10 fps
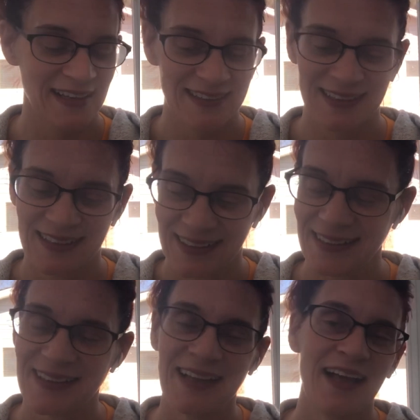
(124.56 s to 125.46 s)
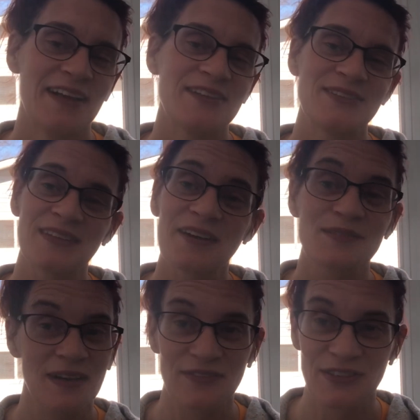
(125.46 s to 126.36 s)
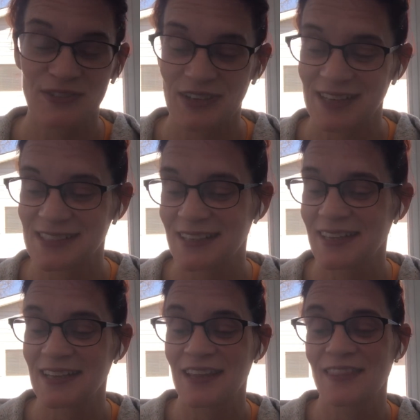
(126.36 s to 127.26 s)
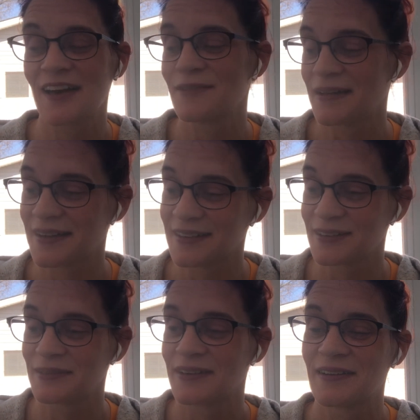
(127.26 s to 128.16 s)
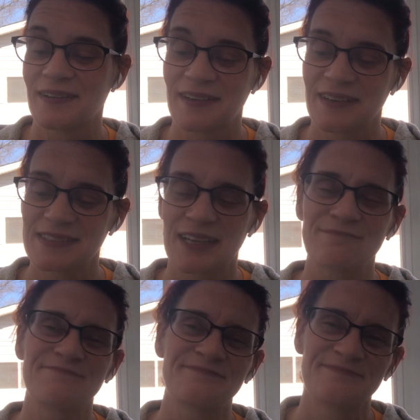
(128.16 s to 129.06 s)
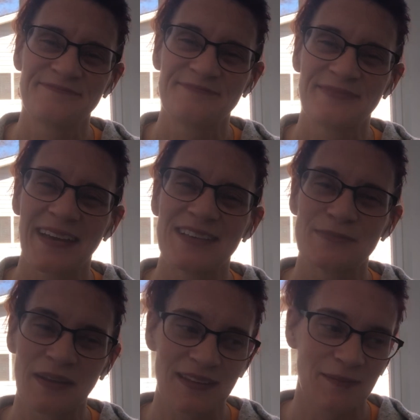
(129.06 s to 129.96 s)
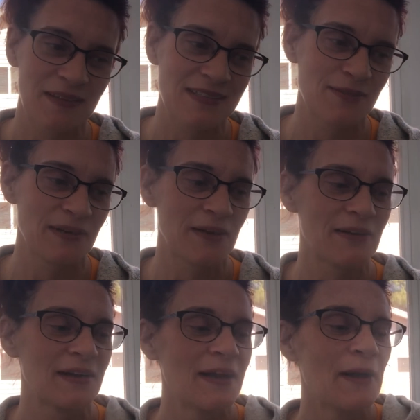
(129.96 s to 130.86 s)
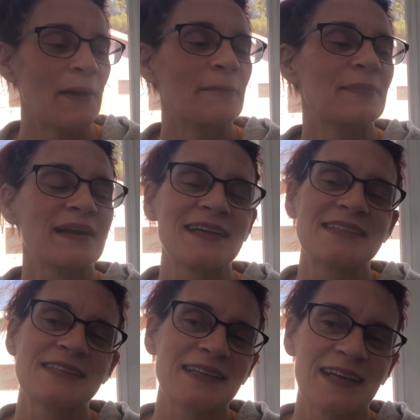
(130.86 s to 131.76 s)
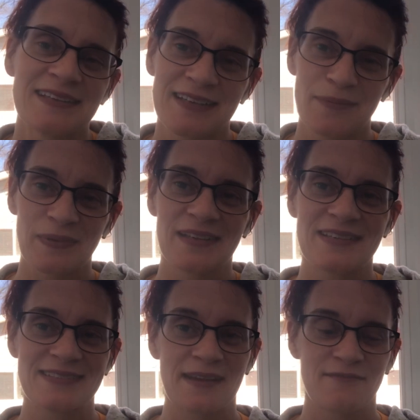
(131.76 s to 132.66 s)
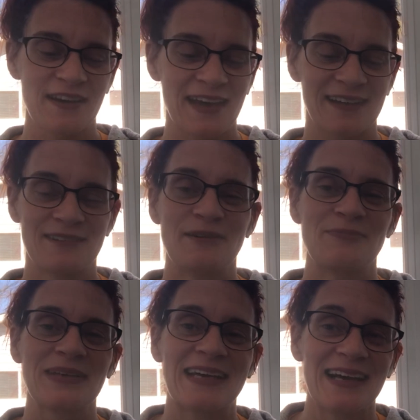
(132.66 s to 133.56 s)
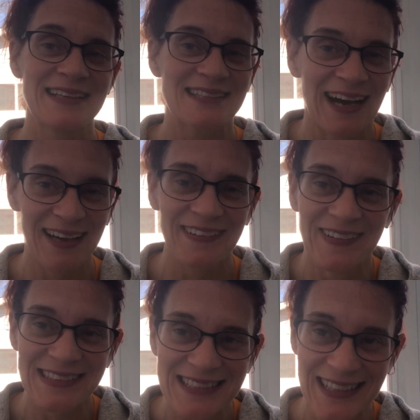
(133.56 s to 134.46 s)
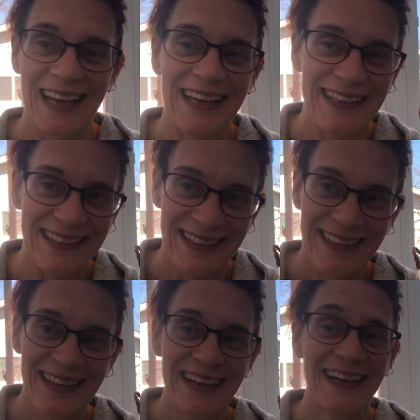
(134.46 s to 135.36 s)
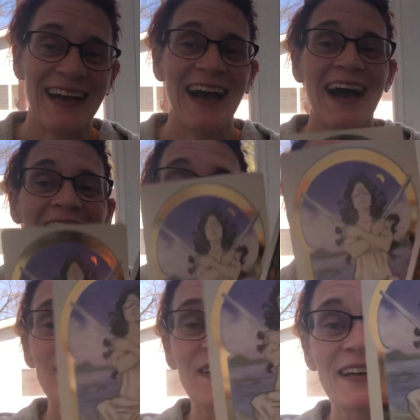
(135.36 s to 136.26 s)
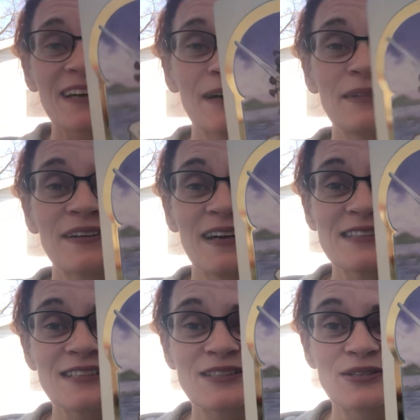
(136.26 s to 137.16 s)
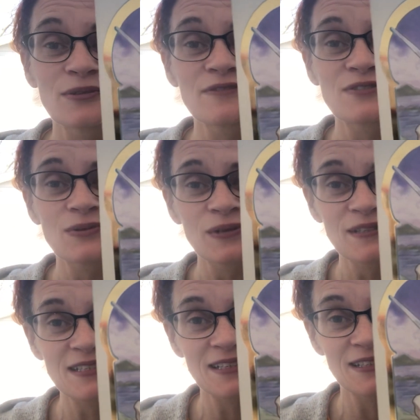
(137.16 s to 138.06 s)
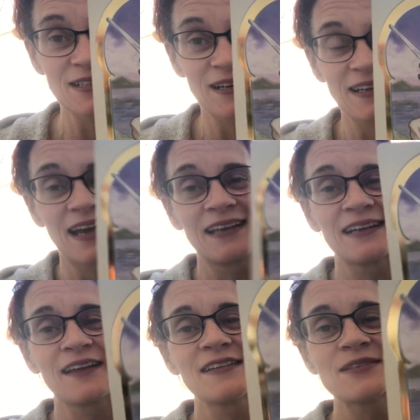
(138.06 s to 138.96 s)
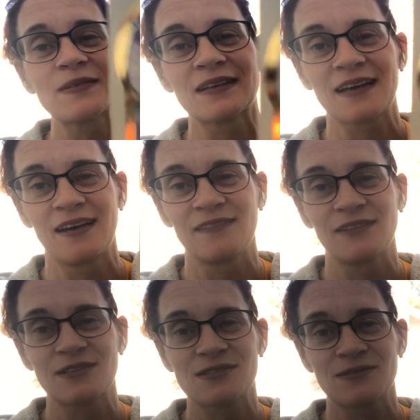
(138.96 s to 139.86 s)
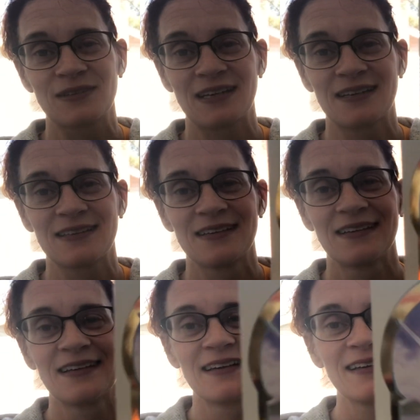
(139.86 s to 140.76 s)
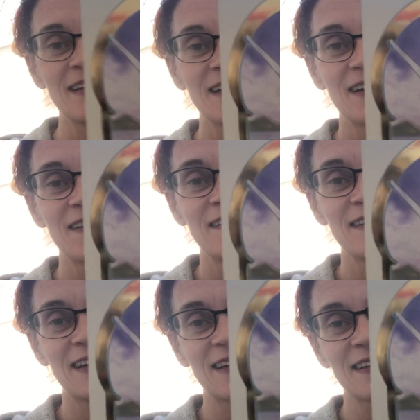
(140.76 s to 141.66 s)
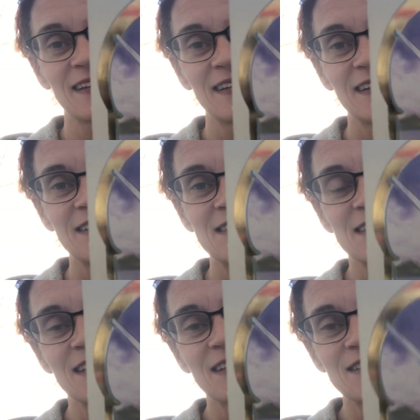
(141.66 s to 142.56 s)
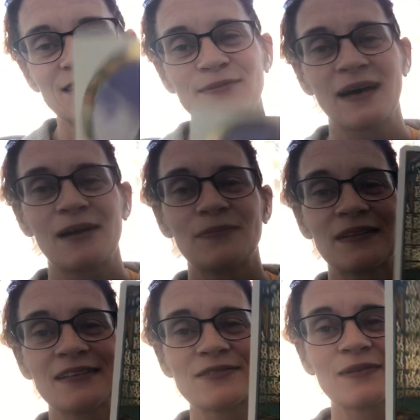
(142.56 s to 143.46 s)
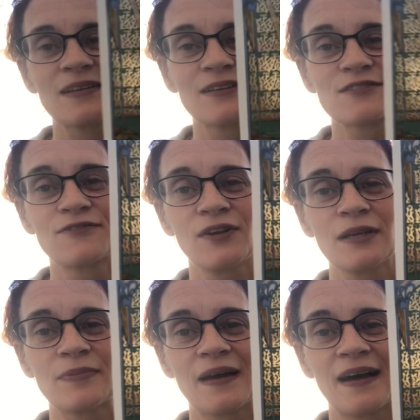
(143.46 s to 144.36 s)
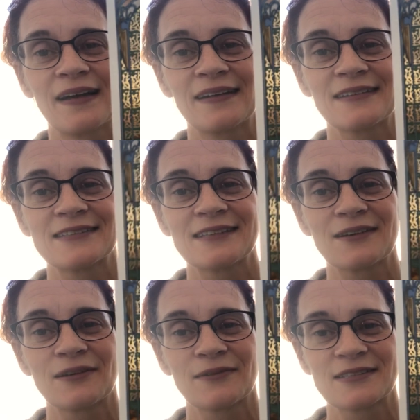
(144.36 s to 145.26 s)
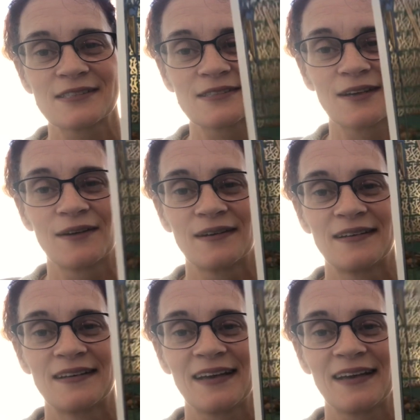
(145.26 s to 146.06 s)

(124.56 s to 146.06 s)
And so that was my first reaction. And then I thought about it a little bit harder, and I was like, hmm, I should probably think about this a little bit harder. But I still ended up in the same vein because I was like, I don't want to come across the Two of Swords in a dark alley. Now, this one kind of looks serene, you know, like doesn't look too bad, but this one looks fully blind. She don't know where she's going.